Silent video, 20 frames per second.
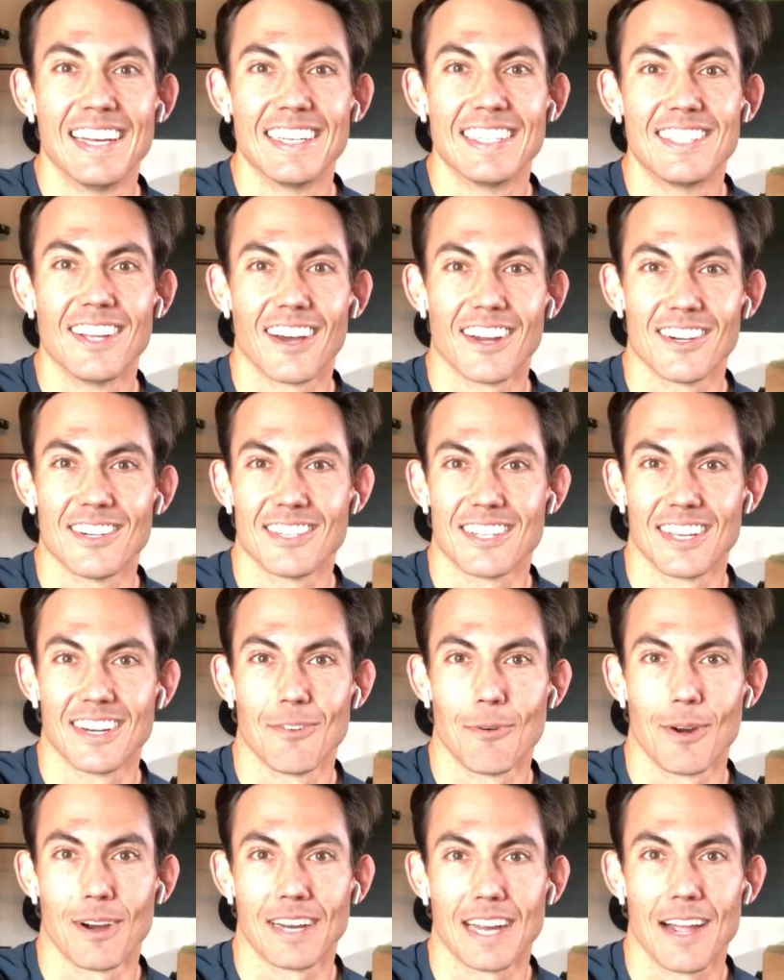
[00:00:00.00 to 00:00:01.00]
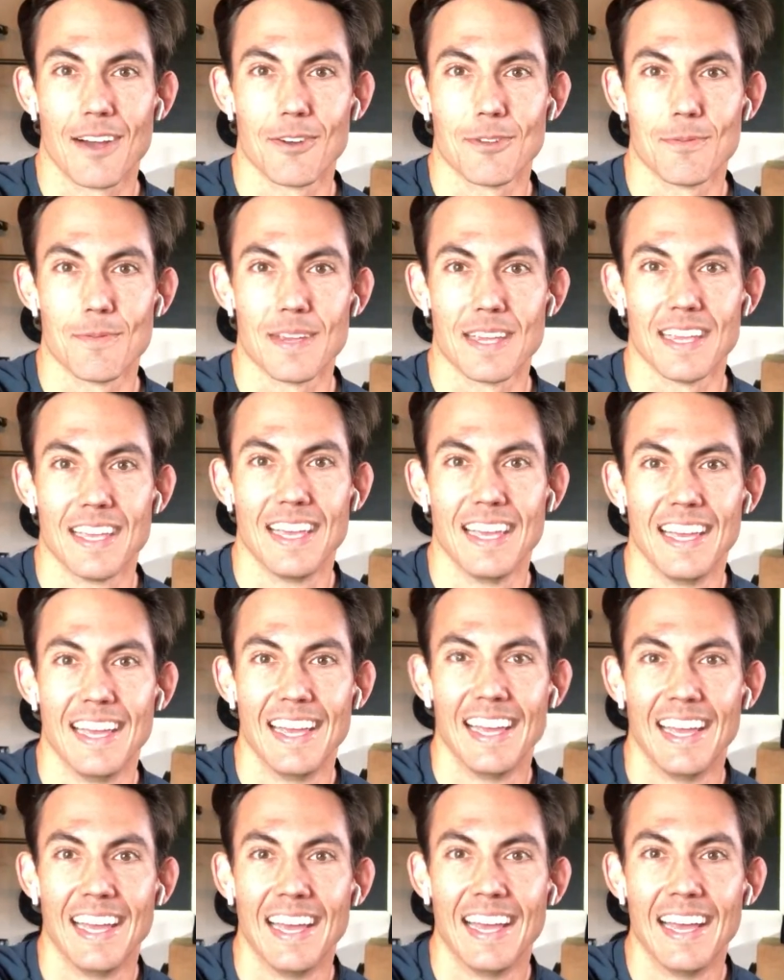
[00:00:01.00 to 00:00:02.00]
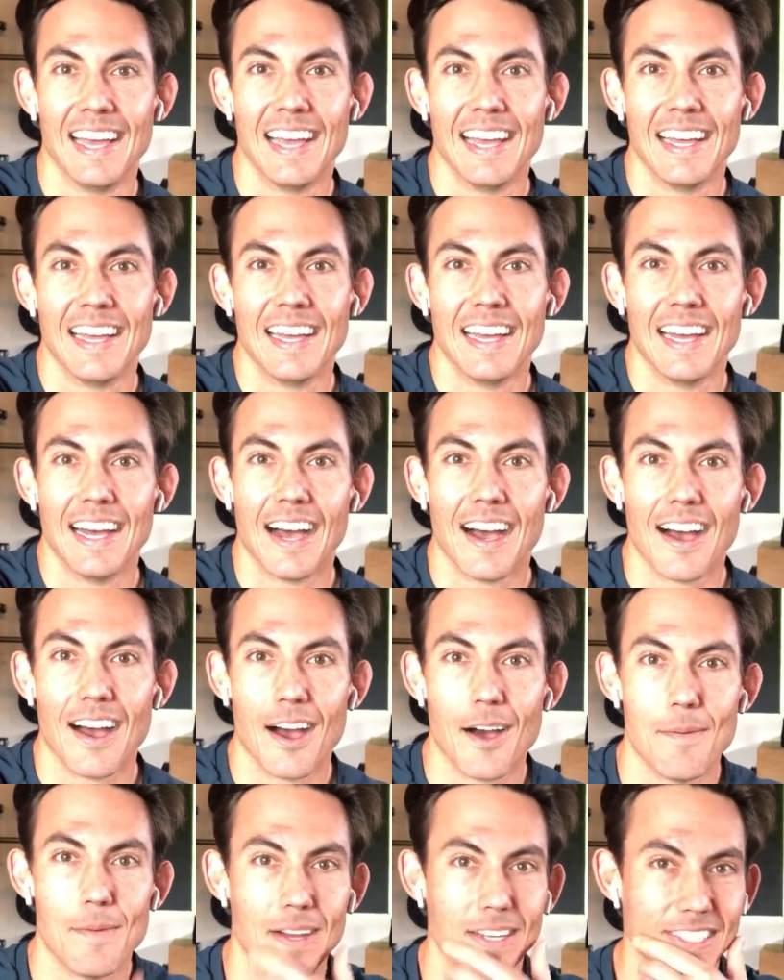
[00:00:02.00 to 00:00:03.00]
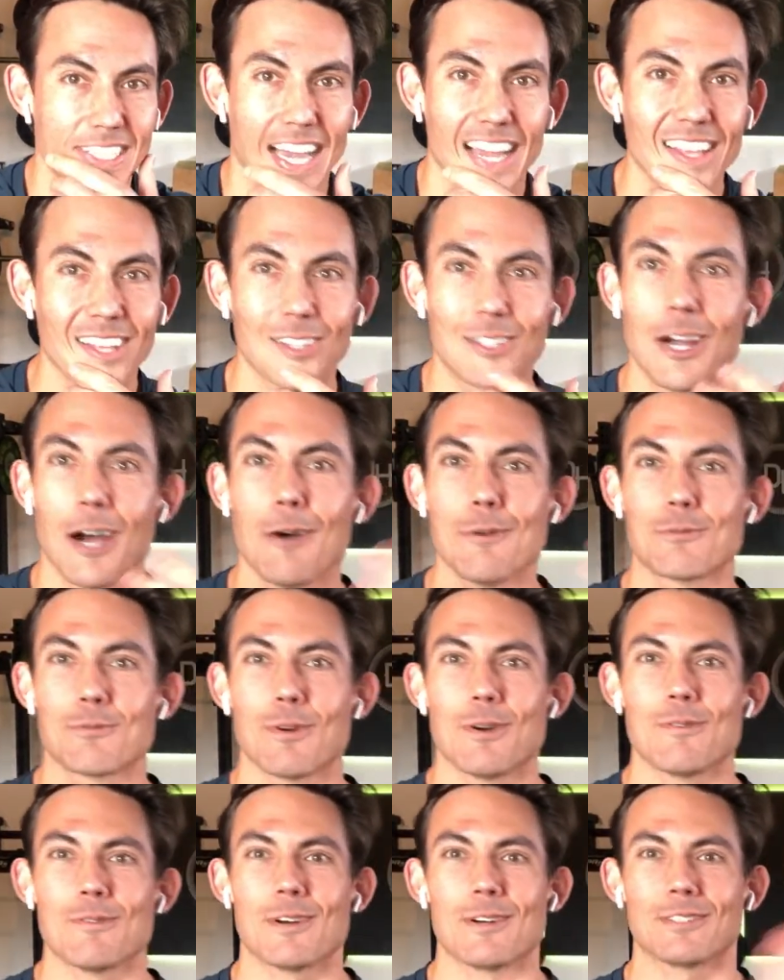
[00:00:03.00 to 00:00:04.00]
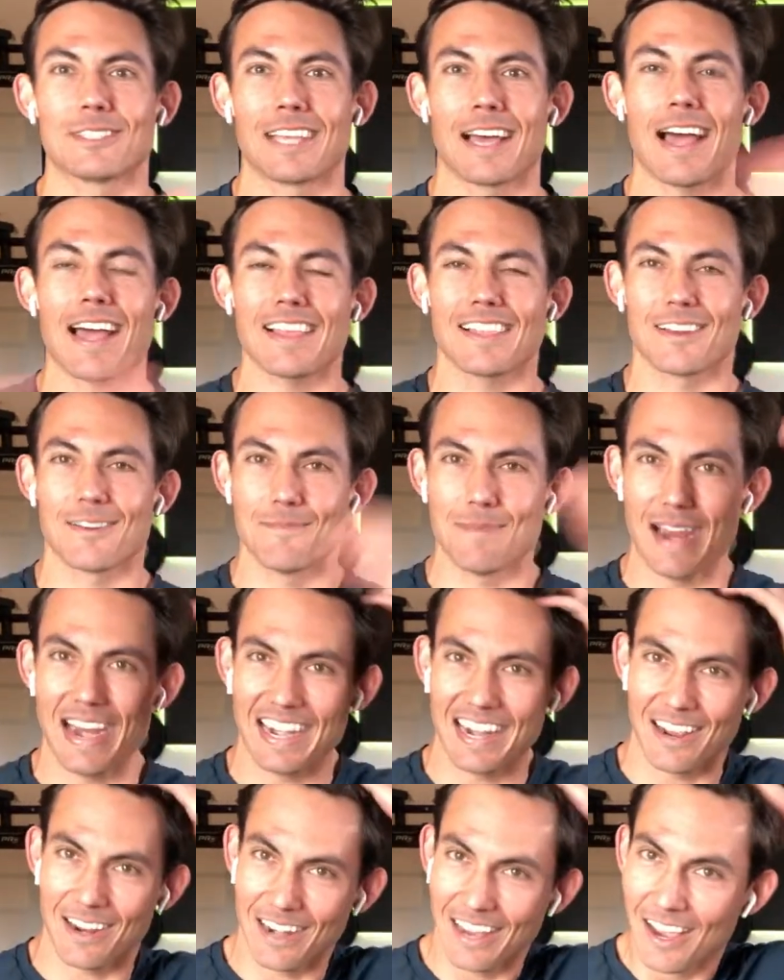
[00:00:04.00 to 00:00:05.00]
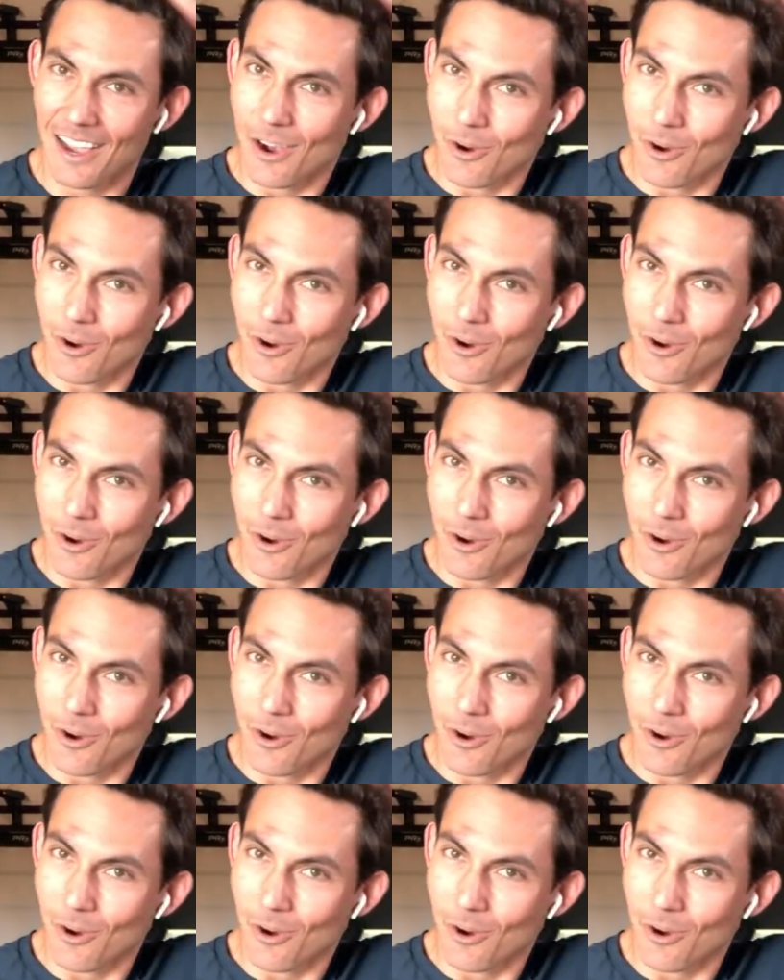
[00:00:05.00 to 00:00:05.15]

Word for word: Daughter's gonna work out with me. Tyler Combs, woo woo, Tyler made it.